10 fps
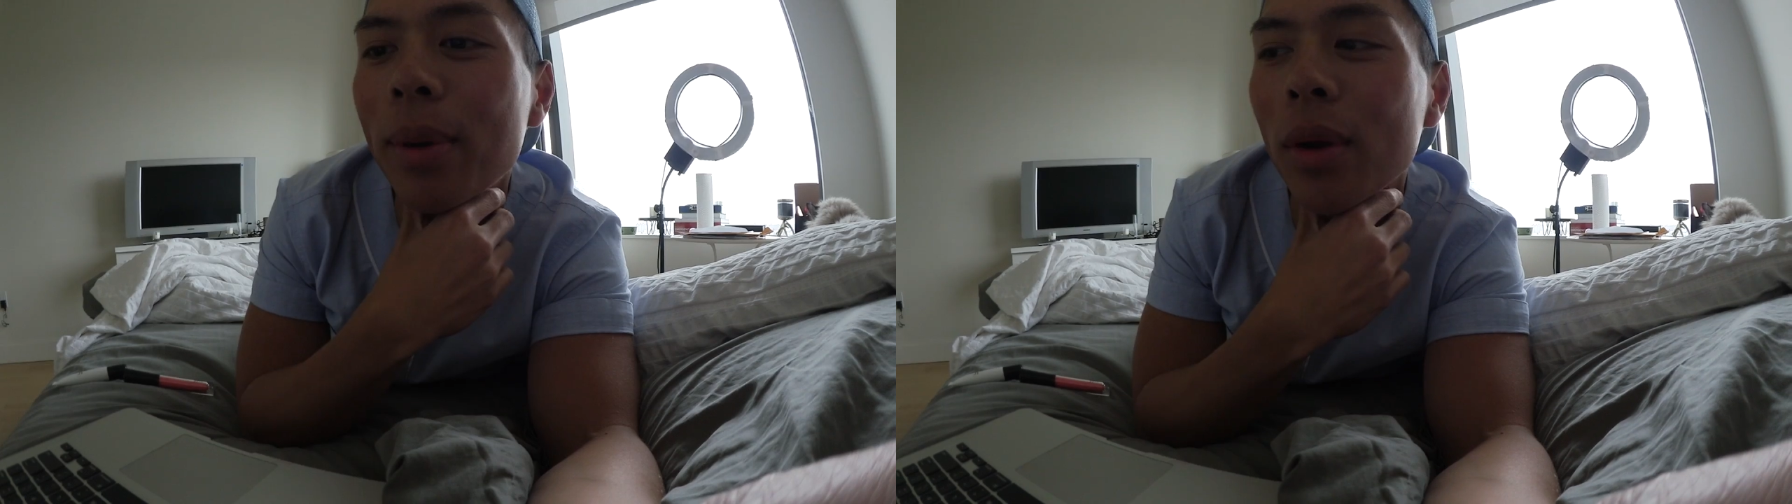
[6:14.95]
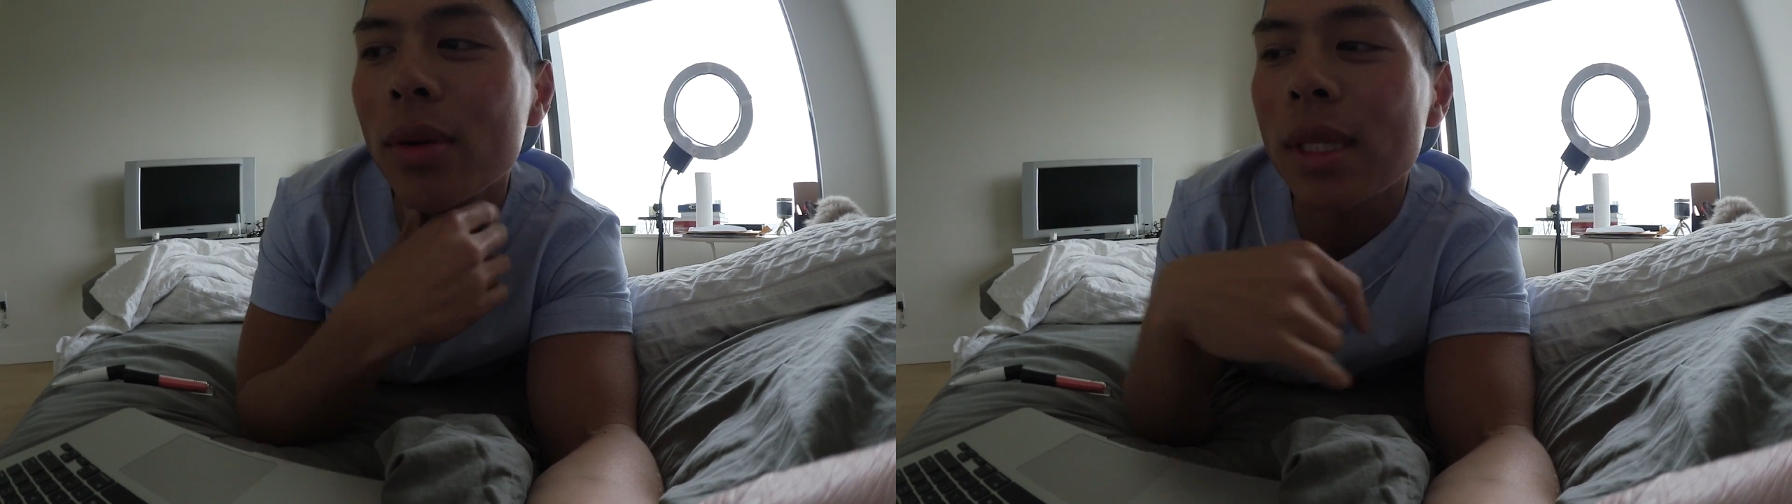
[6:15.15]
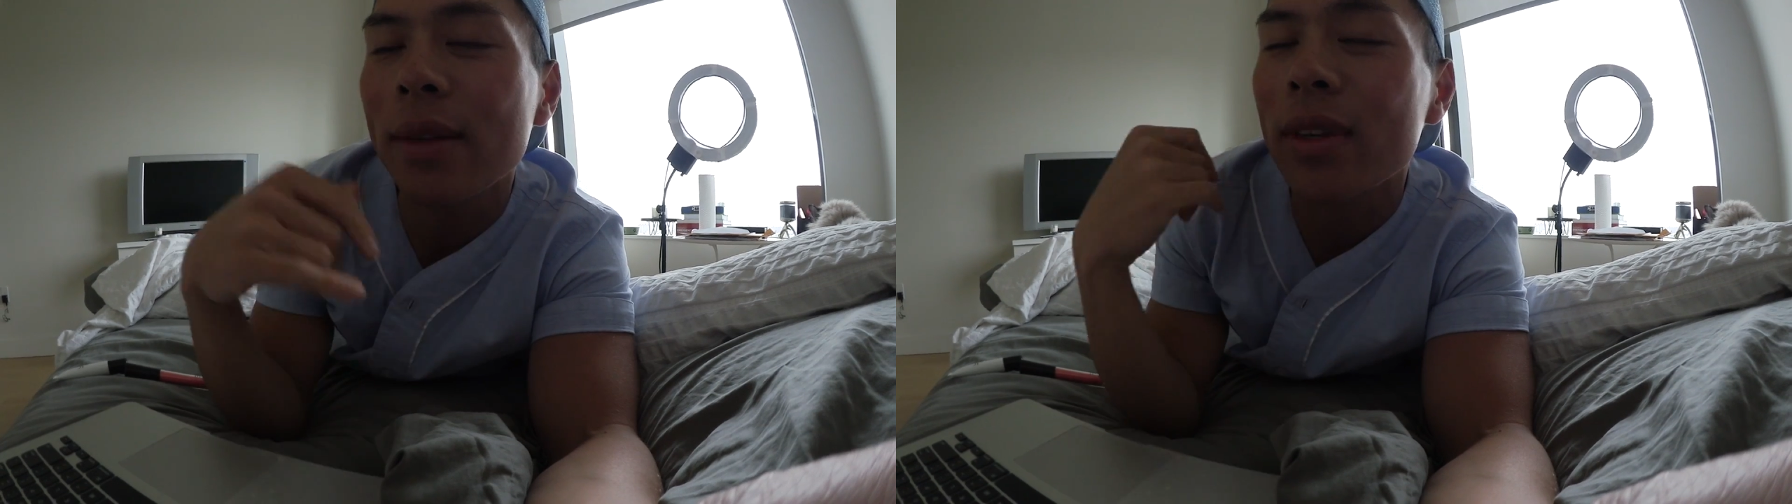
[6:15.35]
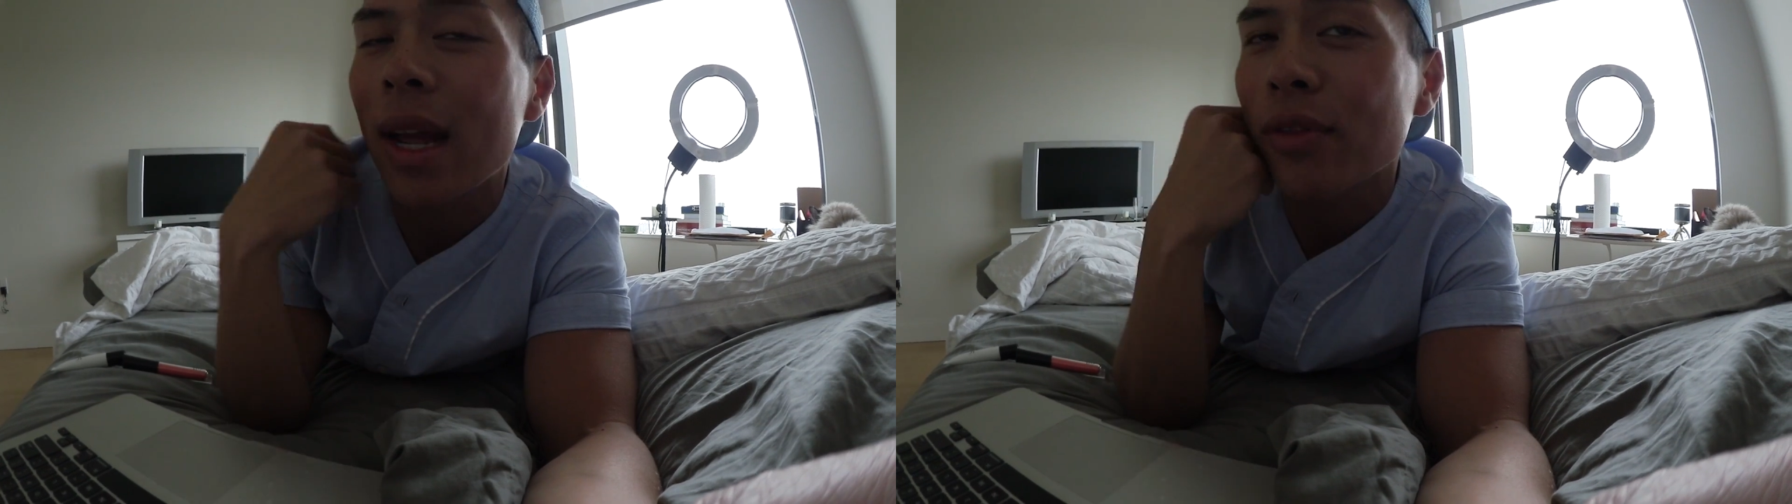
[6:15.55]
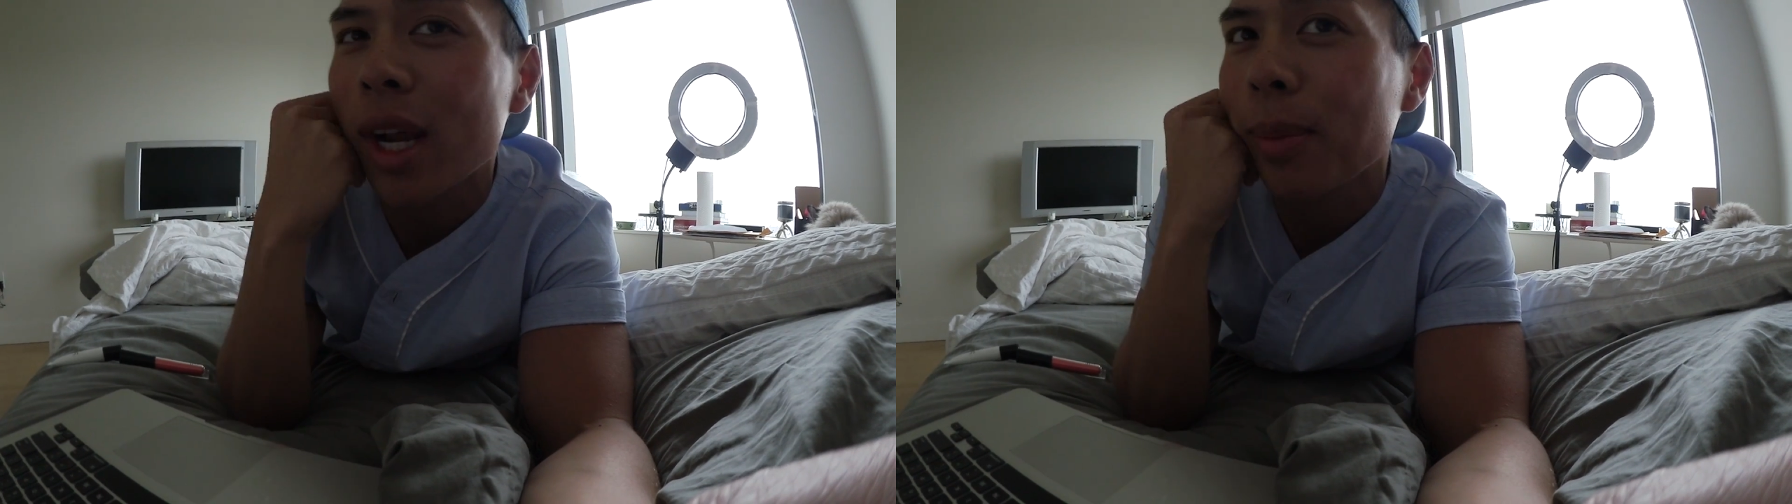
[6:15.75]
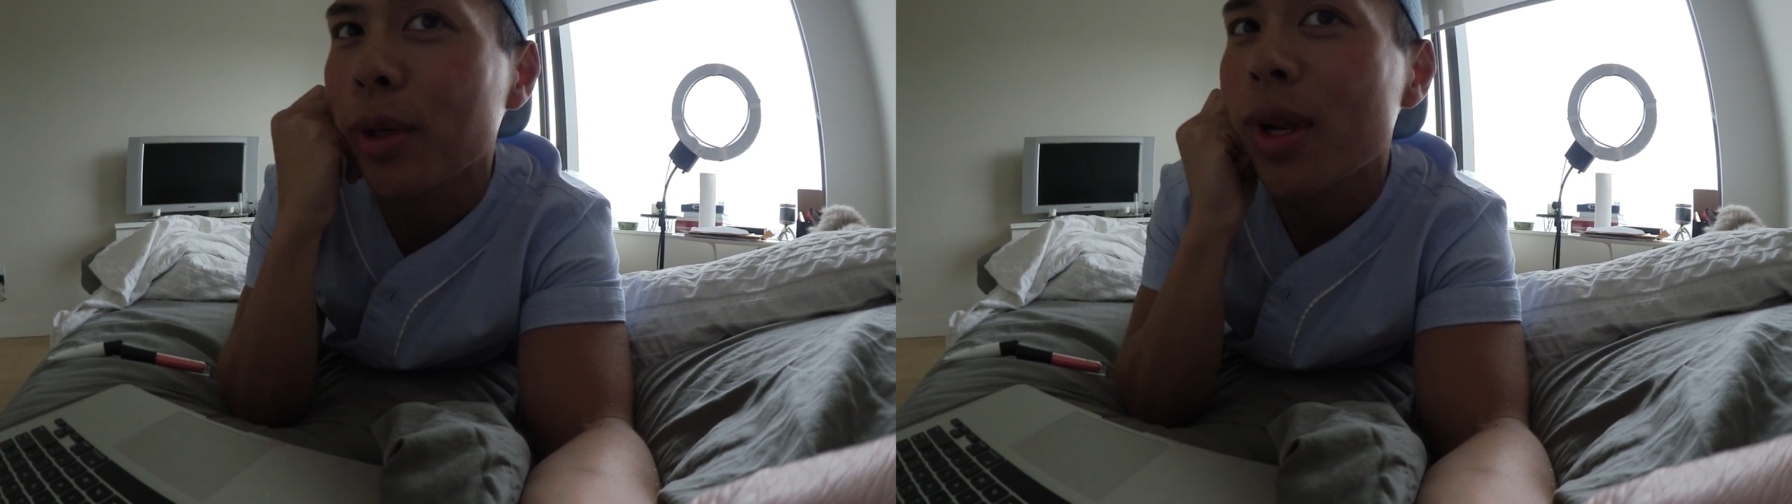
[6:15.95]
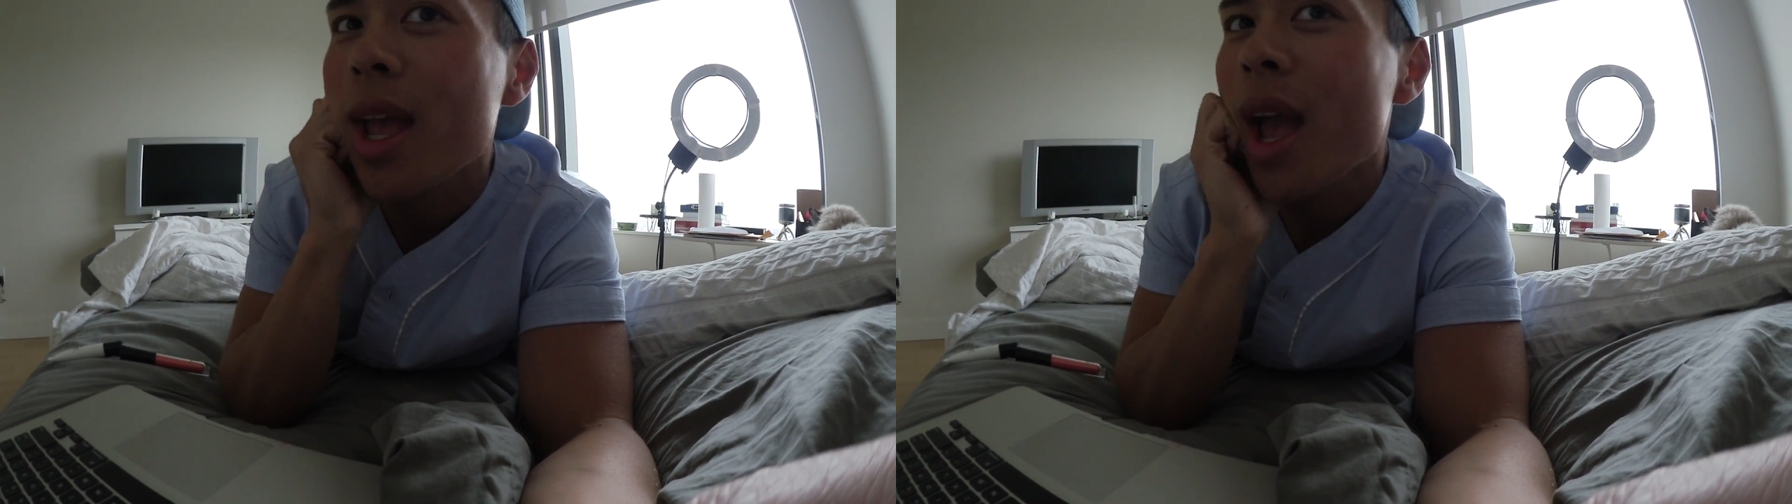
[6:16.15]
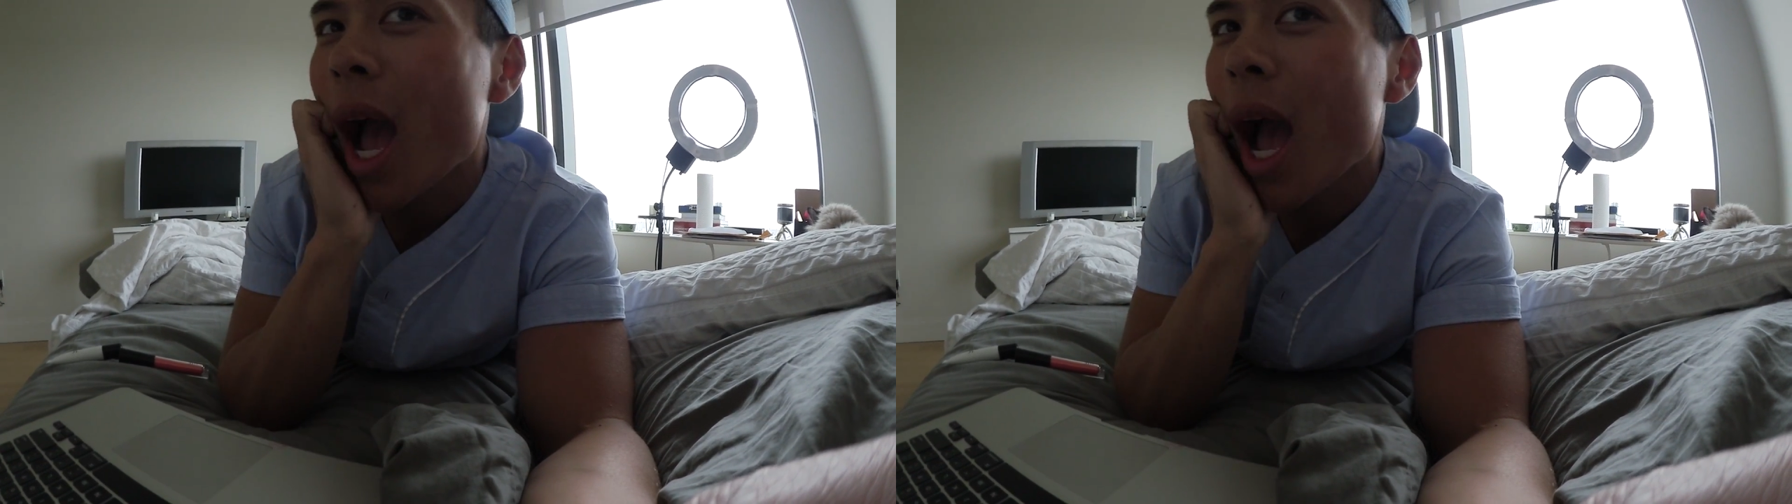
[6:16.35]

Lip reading: post, even after I upload,